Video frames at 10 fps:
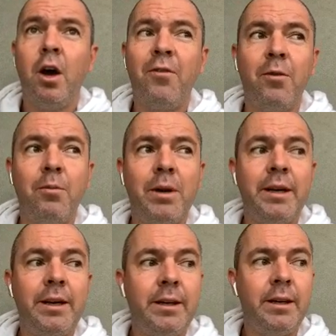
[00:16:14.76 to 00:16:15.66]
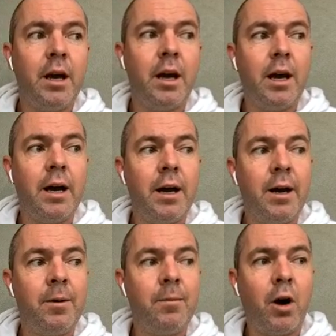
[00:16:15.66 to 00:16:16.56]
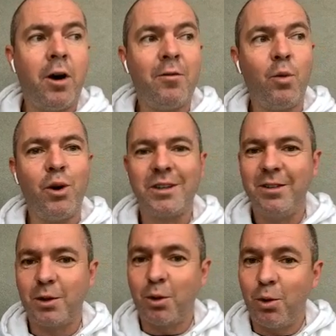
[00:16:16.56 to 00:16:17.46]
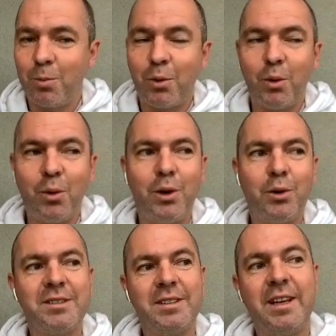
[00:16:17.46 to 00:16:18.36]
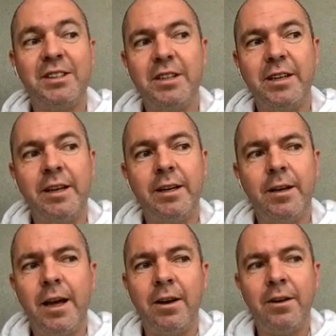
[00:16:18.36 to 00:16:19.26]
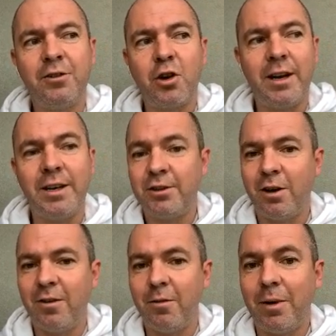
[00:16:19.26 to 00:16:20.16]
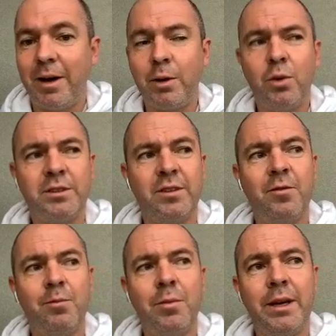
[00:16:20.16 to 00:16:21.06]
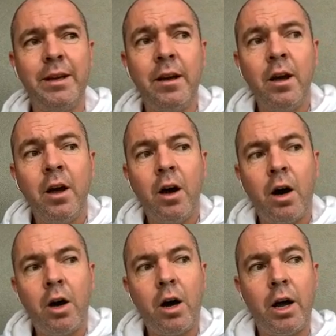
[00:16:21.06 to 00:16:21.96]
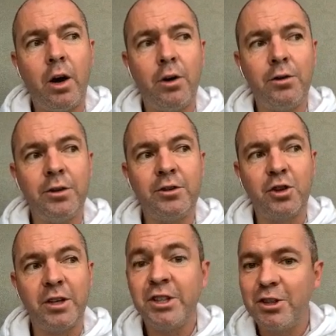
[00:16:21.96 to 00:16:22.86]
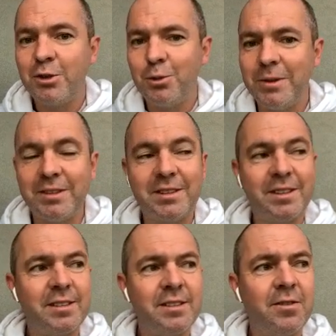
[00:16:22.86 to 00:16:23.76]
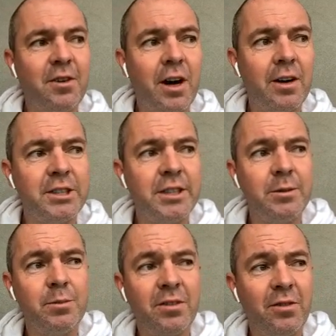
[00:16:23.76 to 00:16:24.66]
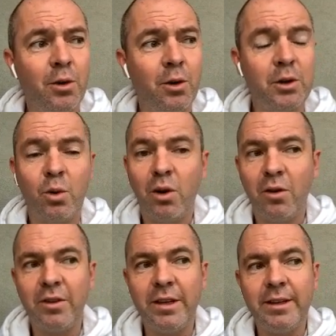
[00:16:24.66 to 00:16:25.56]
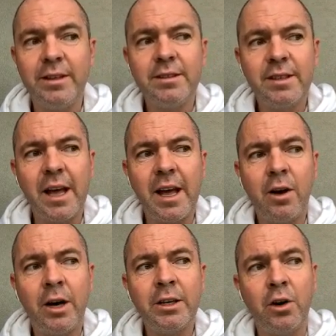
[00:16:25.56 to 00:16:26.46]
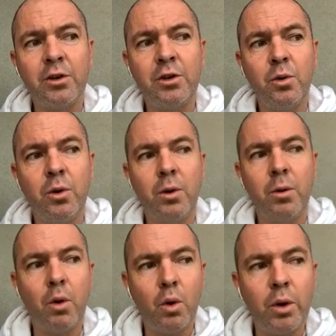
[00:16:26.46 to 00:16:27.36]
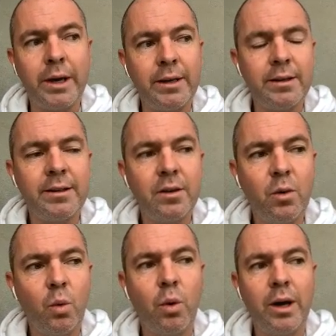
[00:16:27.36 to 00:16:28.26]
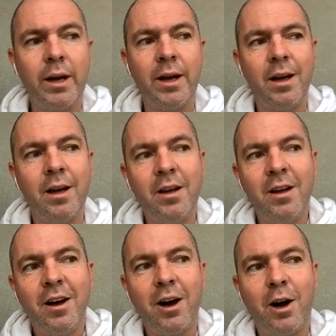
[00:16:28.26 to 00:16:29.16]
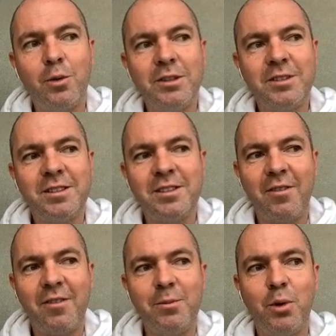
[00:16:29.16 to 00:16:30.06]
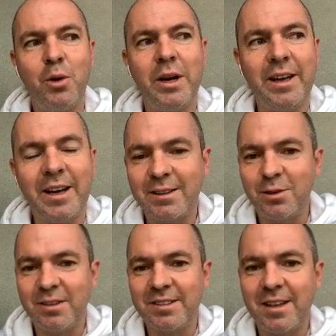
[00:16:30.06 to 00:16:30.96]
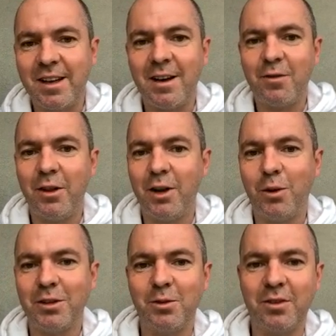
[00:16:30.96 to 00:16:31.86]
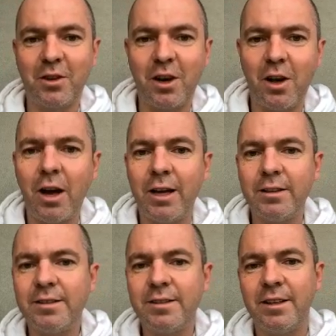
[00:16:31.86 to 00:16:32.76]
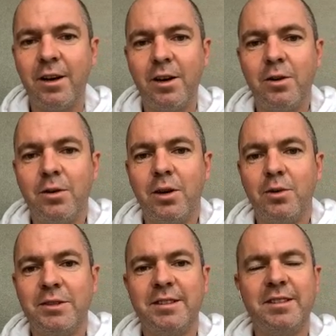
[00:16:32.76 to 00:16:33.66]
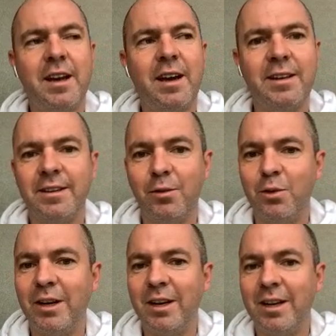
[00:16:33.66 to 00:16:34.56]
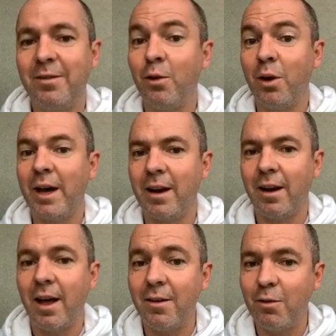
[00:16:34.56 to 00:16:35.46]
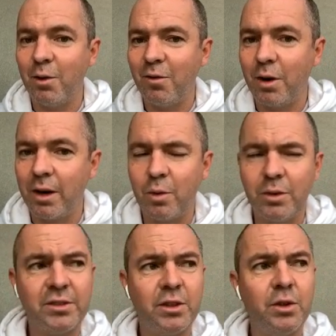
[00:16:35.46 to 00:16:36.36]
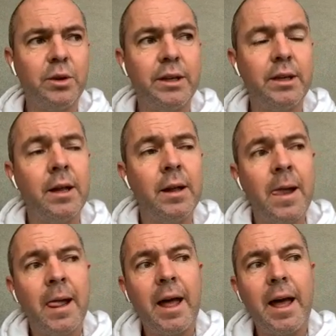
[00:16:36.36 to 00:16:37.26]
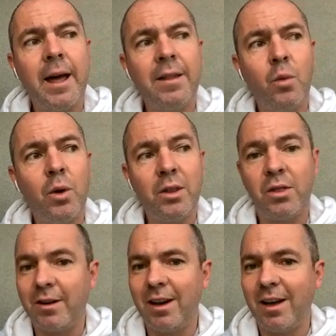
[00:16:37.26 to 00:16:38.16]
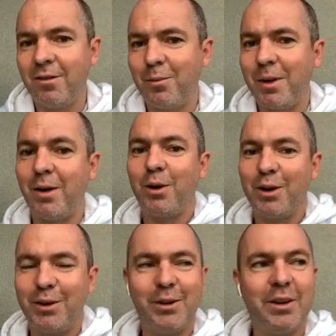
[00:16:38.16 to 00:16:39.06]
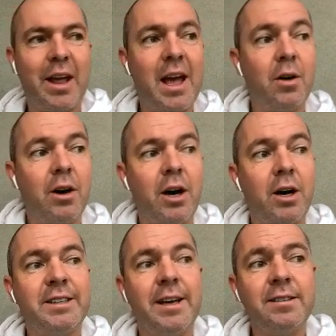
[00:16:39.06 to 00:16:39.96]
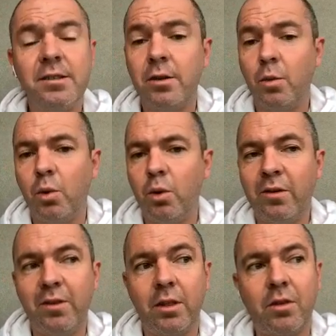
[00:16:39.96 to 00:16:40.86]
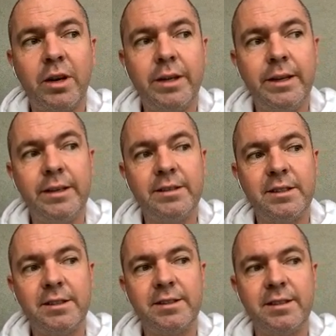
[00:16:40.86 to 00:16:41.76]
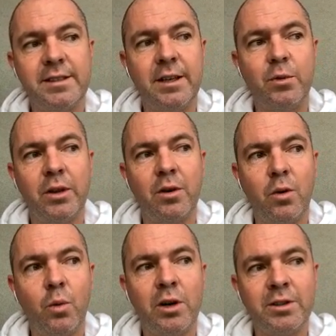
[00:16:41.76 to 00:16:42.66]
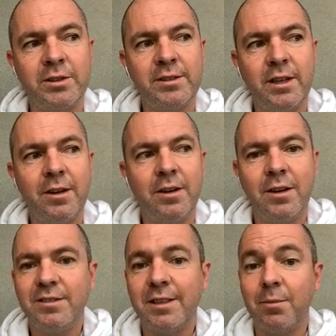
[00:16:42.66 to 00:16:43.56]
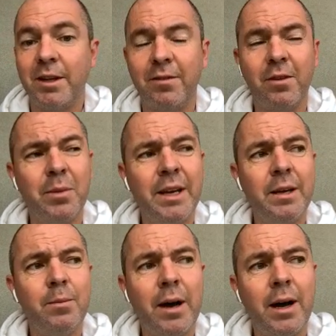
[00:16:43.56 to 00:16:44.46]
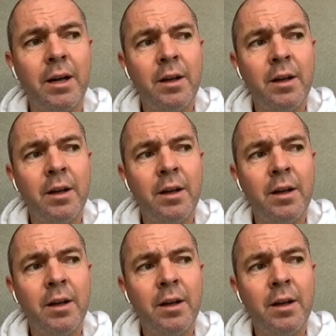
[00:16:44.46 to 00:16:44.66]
for me, I've worked in the corporate world as an engineer, and trading time for money wasn't me. I owned traditional businesses, 5 gyms for 12 years, and I got to a point where I was having more headaches with staff than I was with clients, and I was just starting to really fall out of love with what I was doing. And the one thing I loved about what I do now, and I tested the water for 3 years just to see whether it was something for me, but